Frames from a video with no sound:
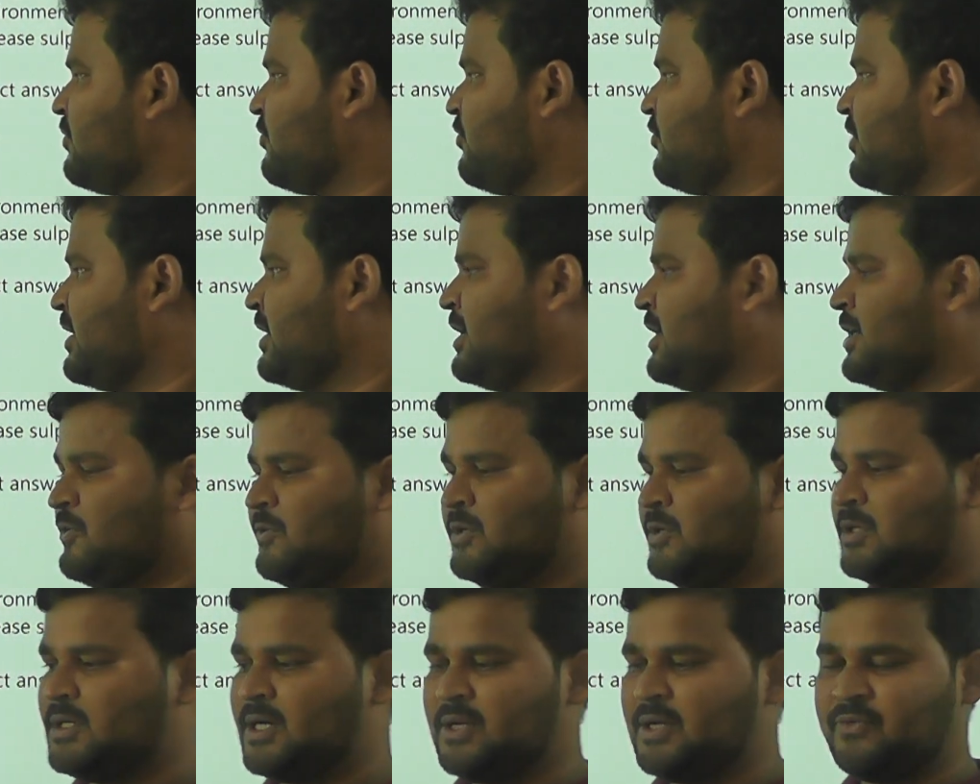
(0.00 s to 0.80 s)
finally
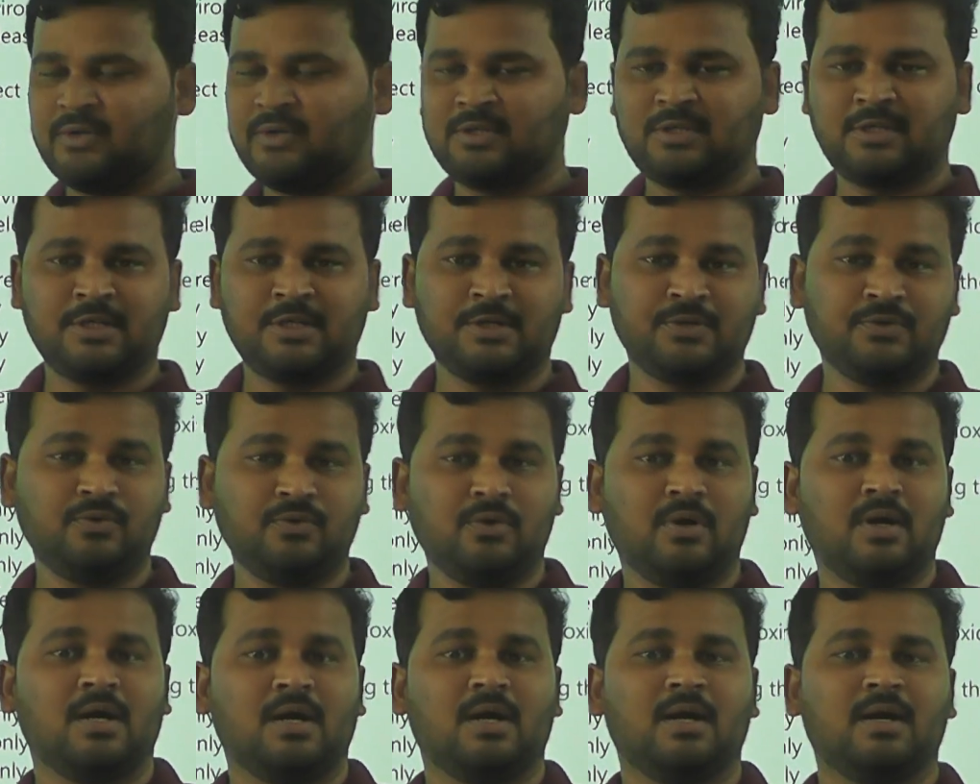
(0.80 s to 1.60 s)
it convert it
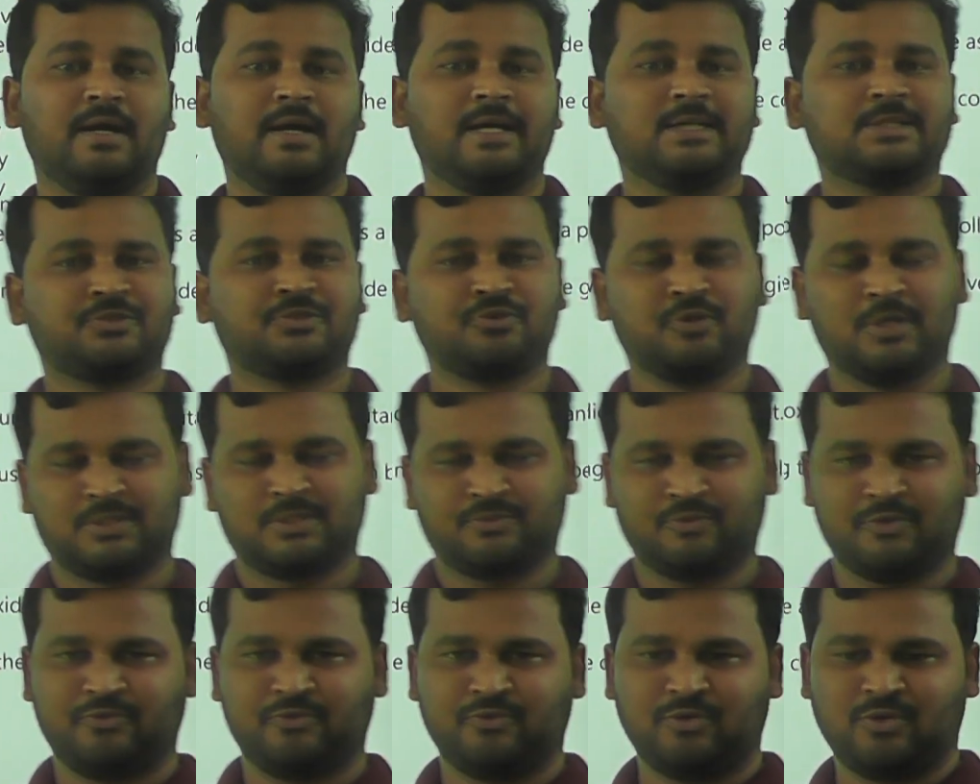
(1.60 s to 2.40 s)
into
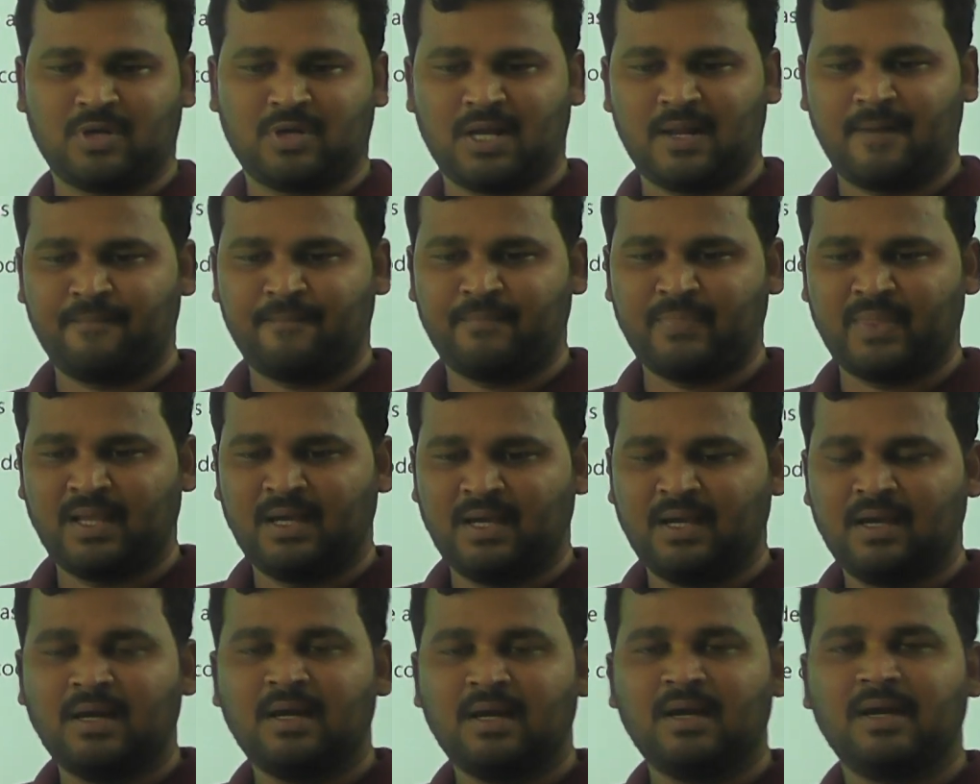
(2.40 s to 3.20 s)
H2SO4.
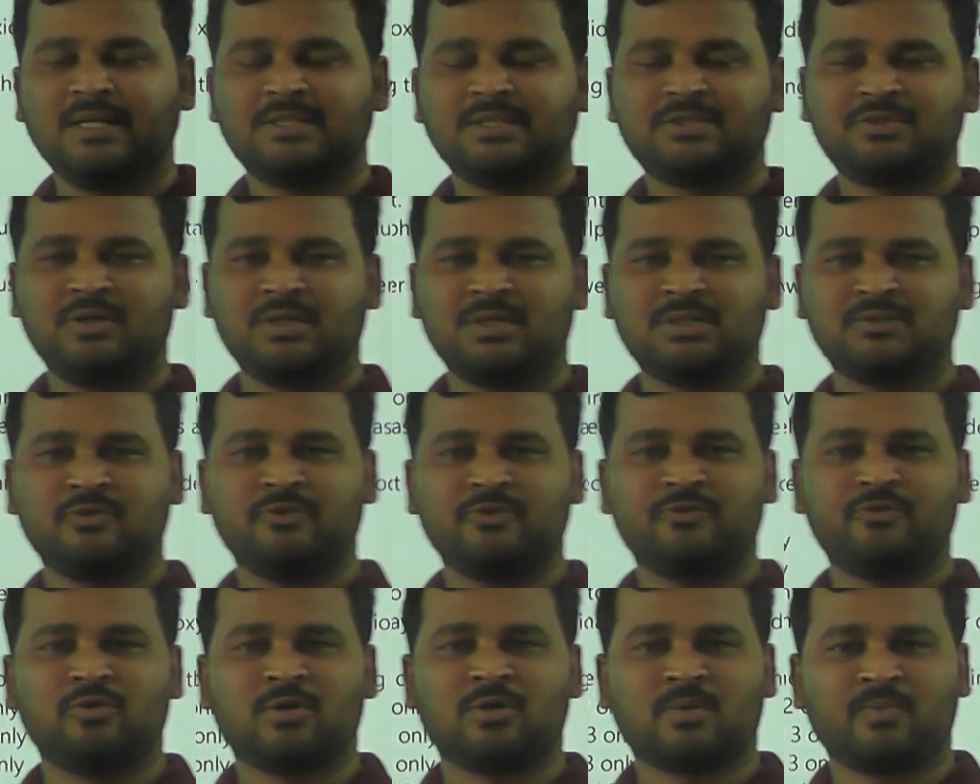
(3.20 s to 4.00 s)

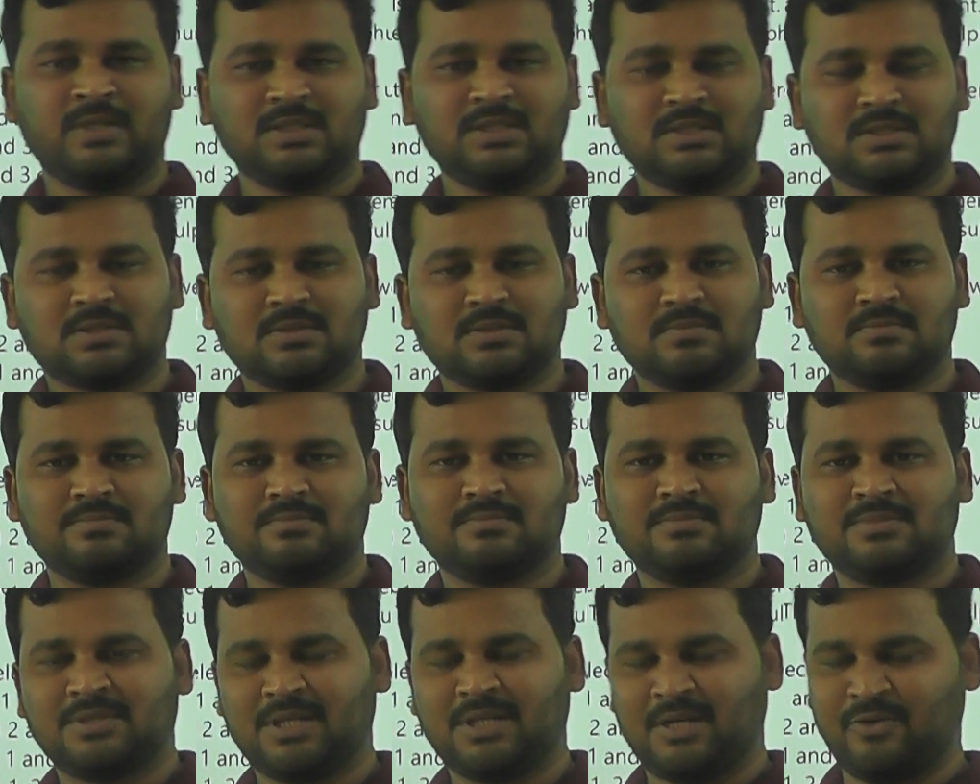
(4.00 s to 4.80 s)
H2SO4 means
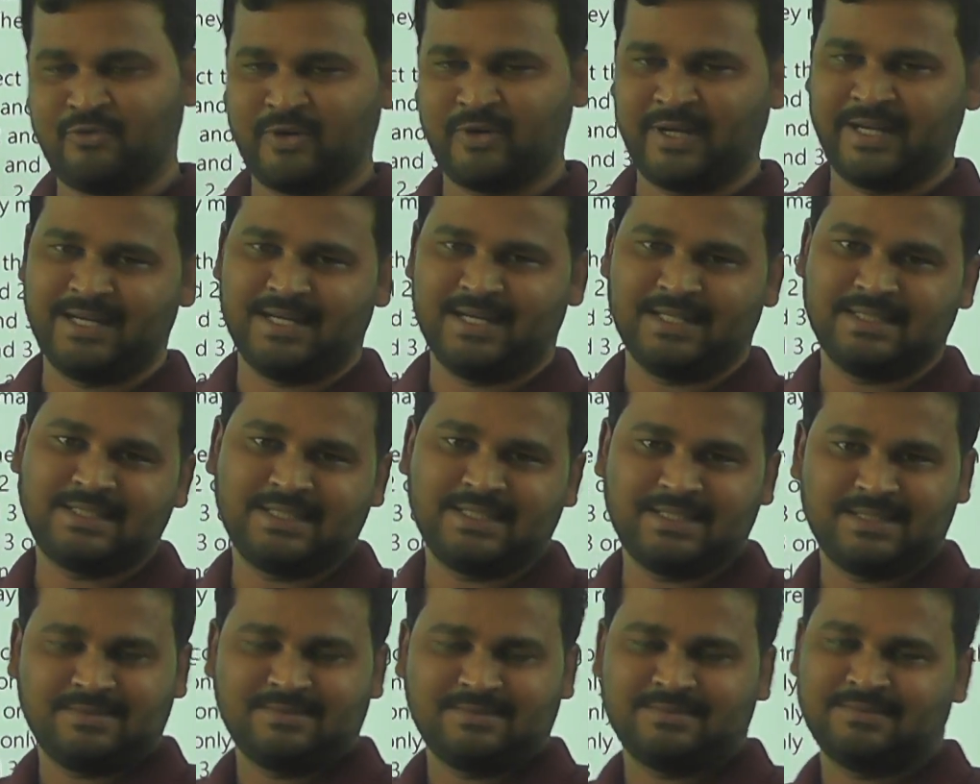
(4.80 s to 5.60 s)
sulfuric
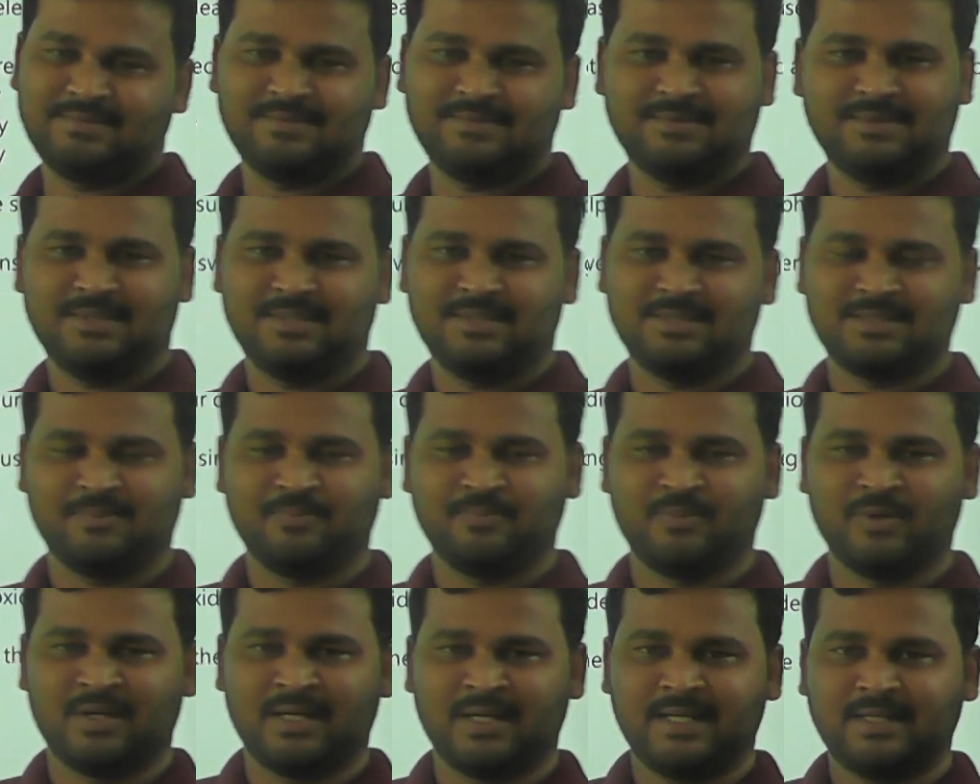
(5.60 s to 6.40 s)
acid.
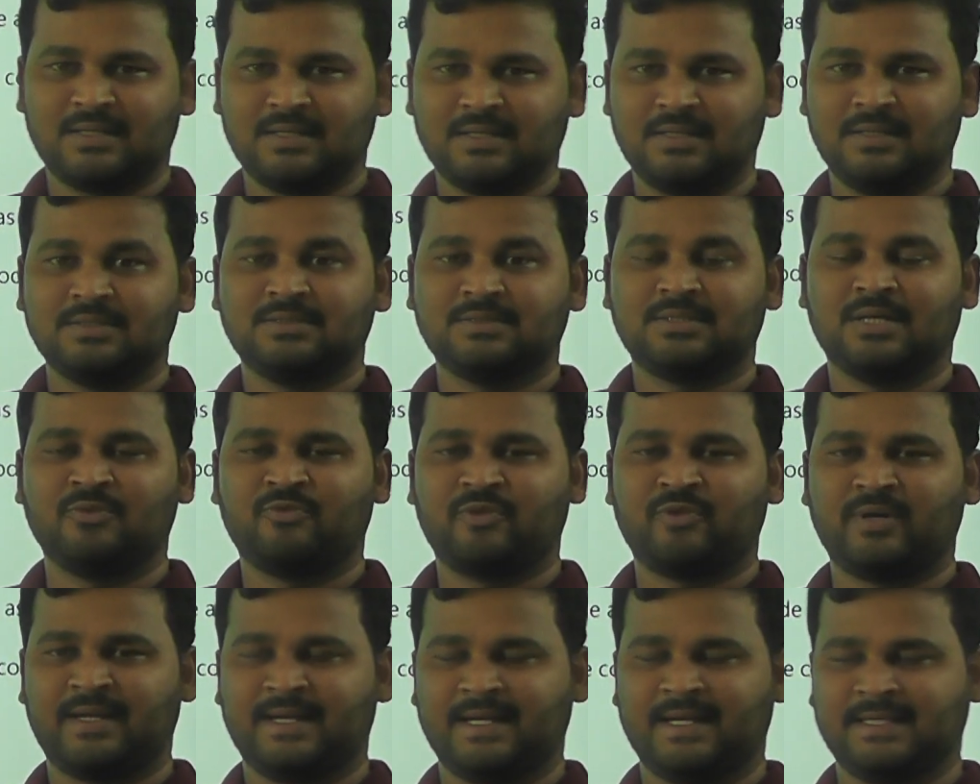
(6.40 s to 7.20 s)
Simple, right?
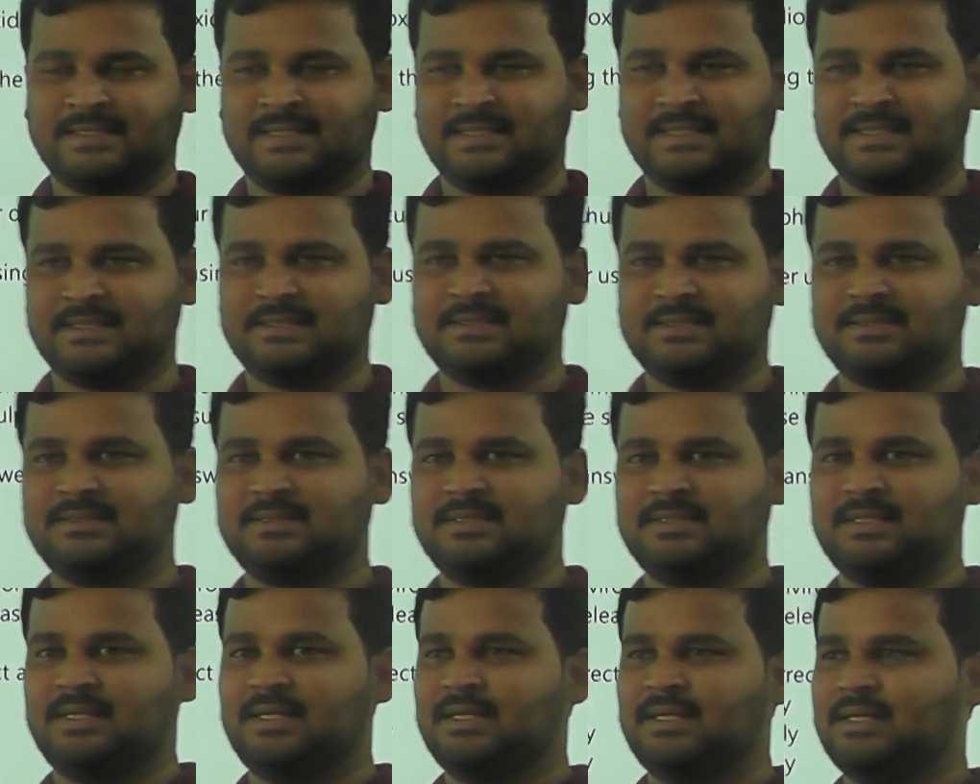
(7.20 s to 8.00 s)
Sulfuric acid.
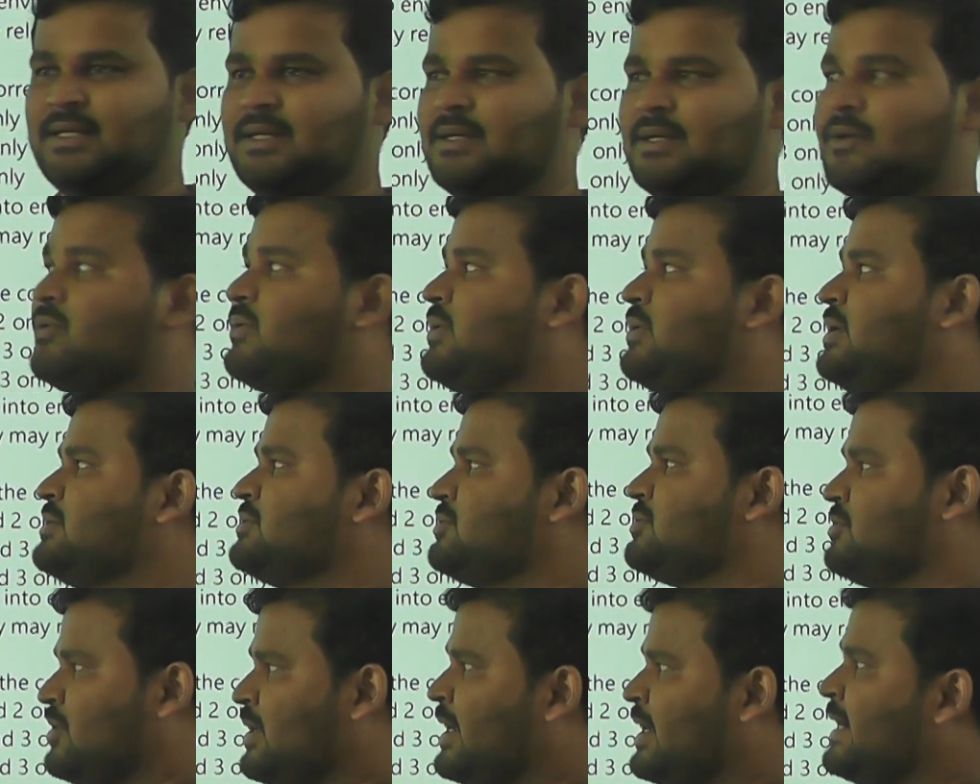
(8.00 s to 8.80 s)
Okay,
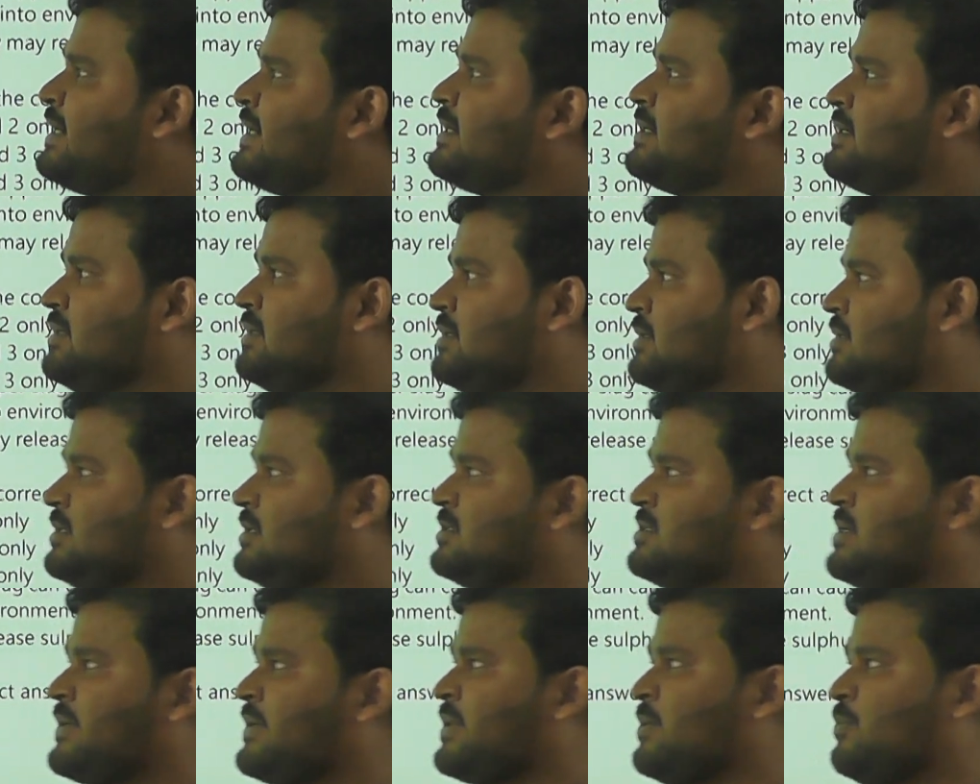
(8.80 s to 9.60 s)
so like these
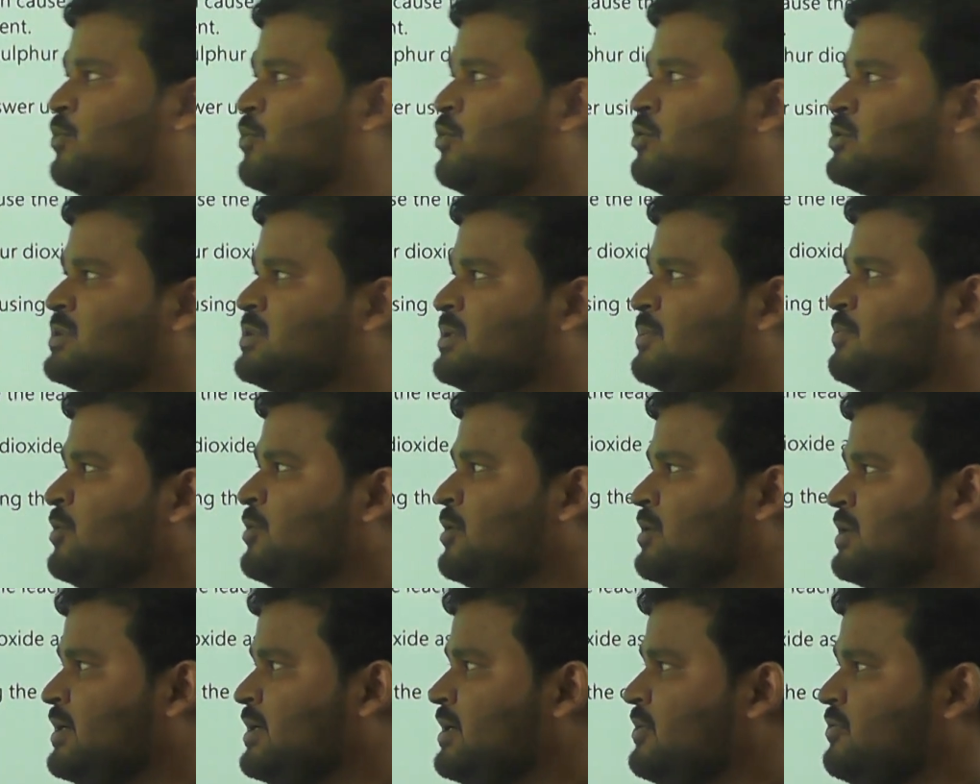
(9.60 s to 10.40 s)
are the most
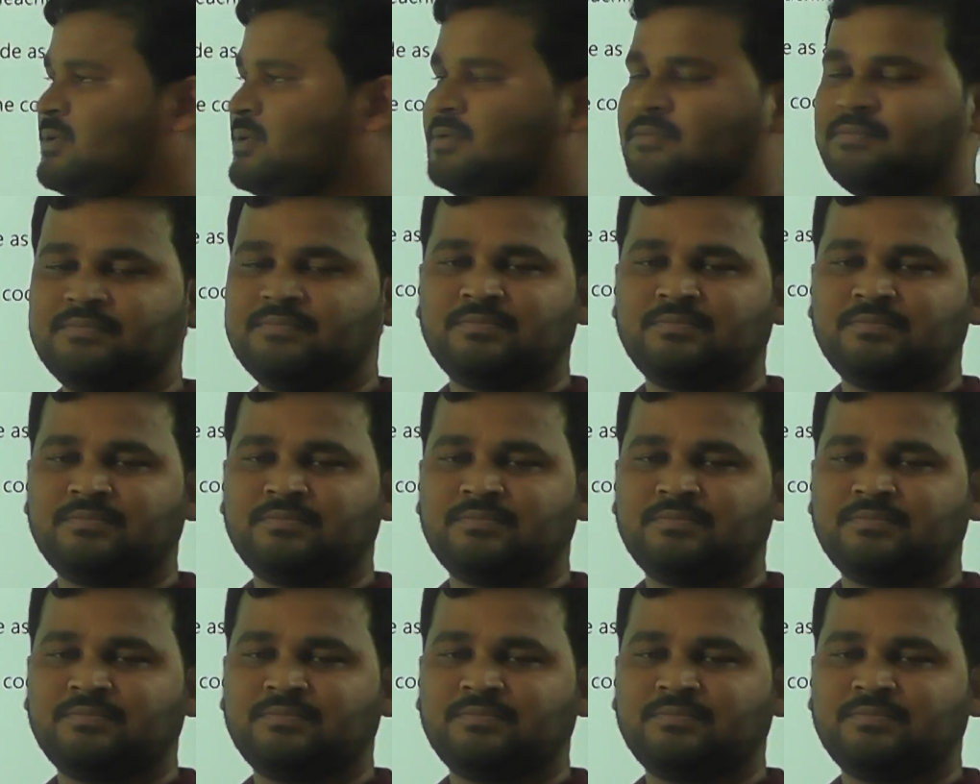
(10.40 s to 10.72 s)
important one.